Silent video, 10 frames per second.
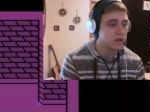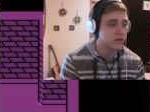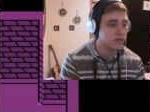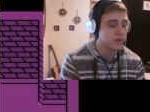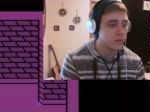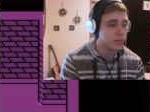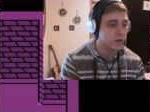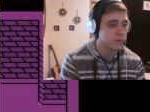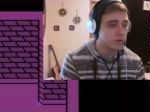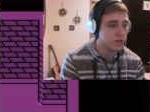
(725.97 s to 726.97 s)
you leave,
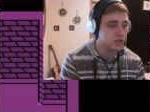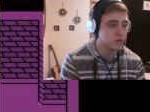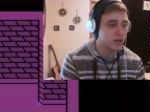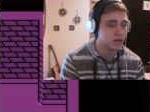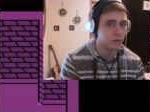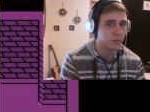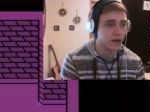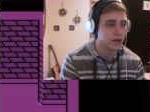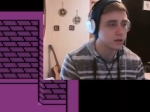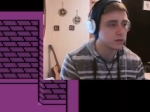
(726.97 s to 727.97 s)
please do not come
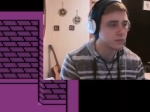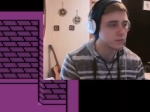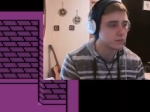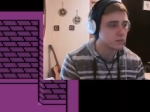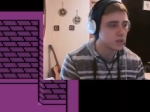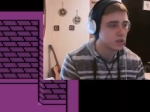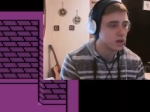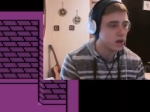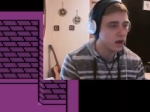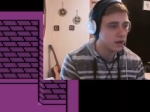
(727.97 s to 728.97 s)
back.
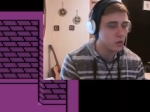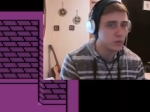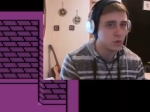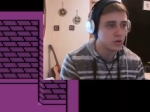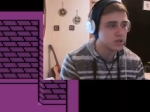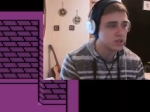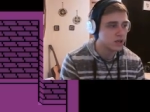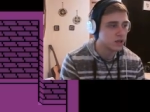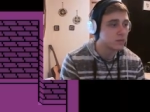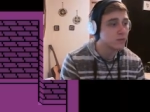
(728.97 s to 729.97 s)
I hope you
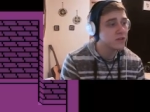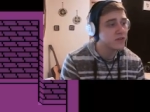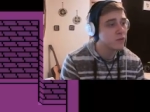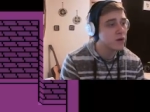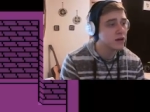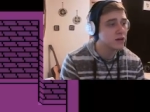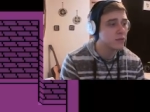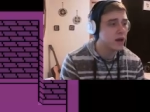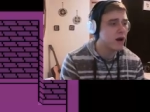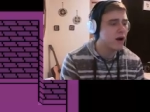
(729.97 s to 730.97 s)
understand. But what if I want to
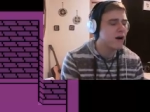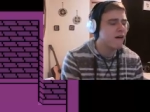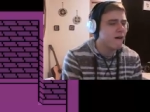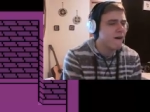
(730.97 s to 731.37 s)
come back?